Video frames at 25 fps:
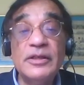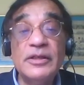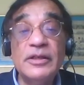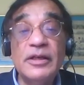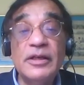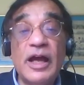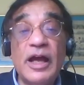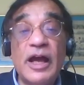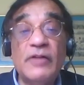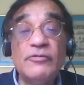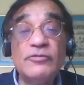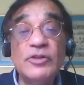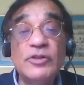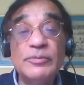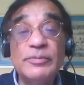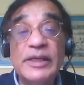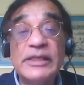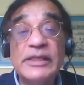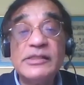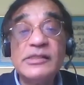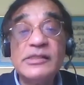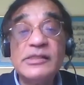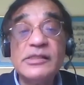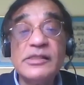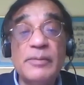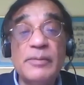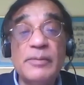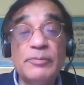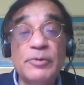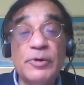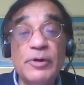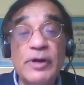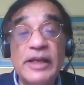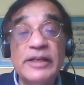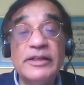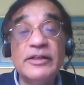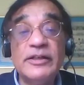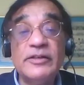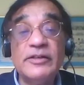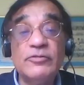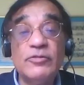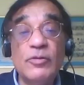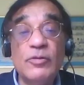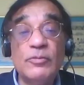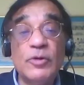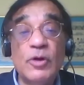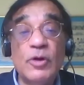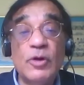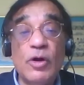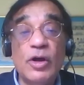after being separated
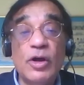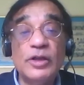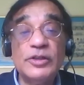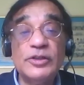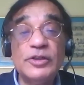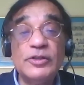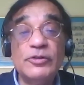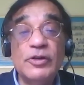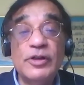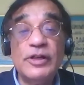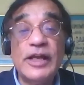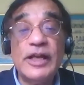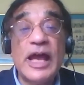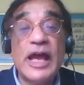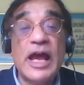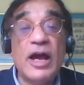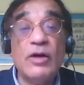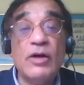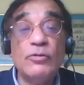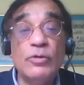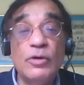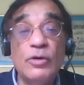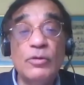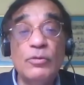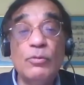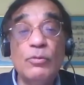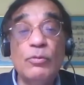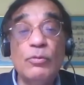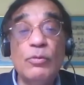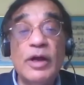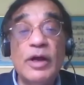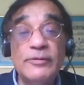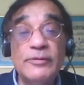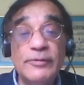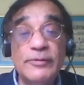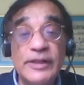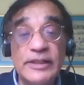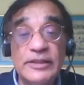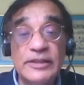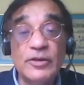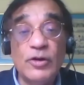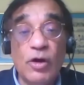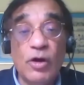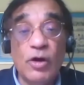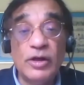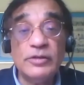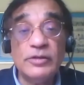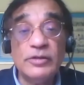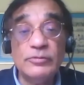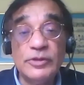from God, you're now one with
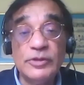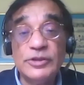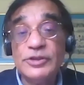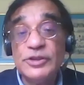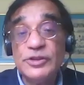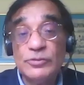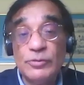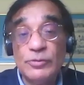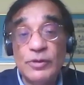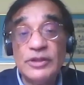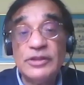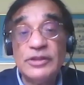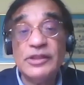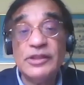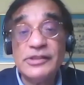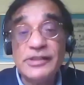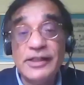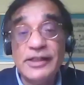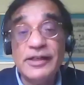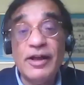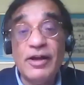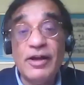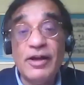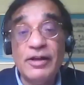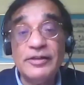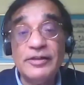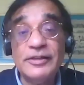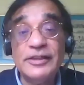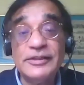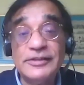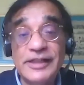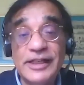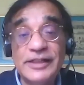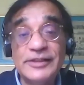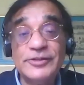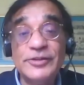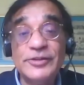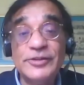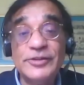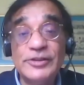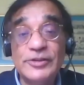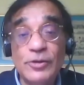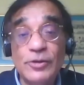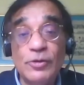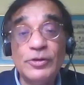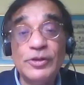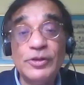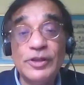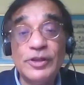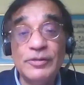God, which is what this Gnan is actually
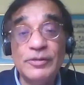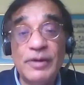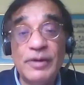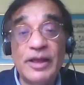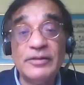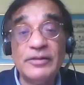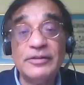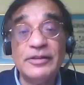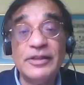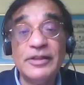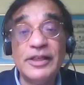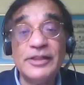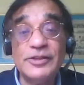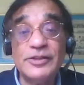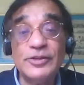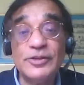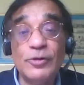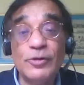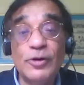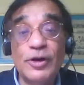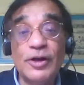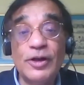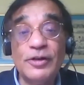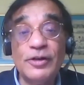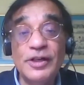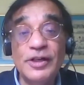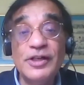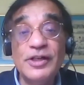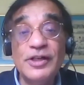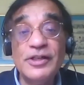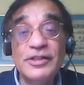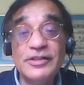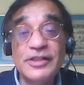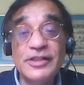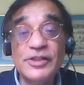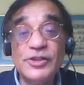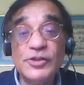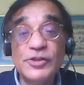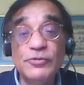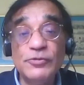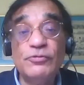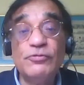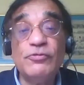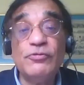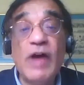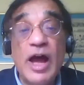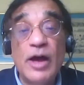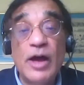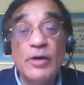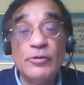talking about, that you
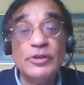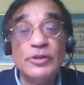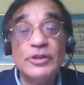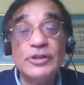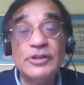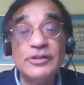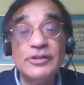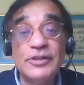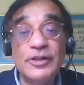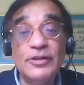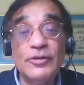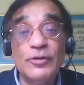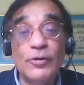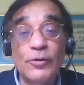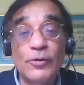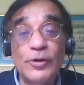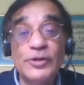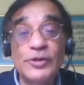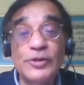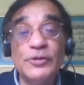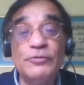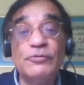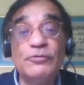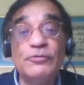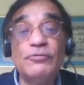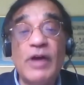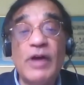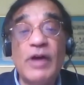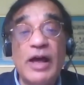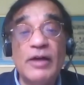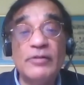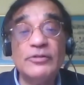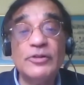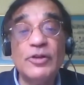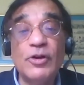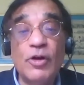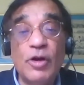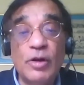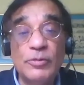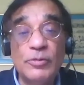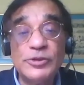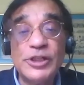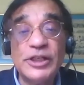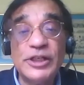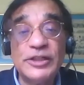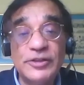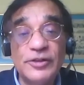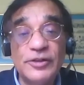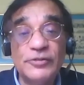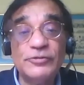found the Lord, you found the
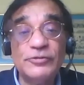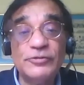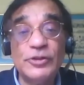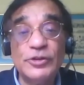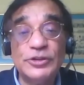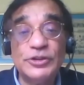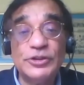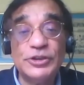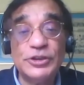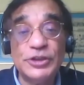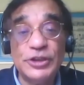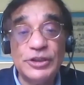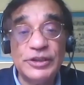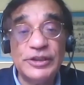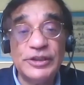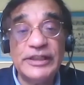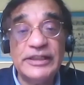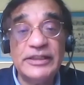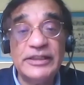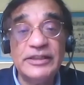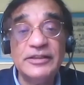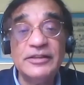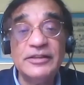object of your journey,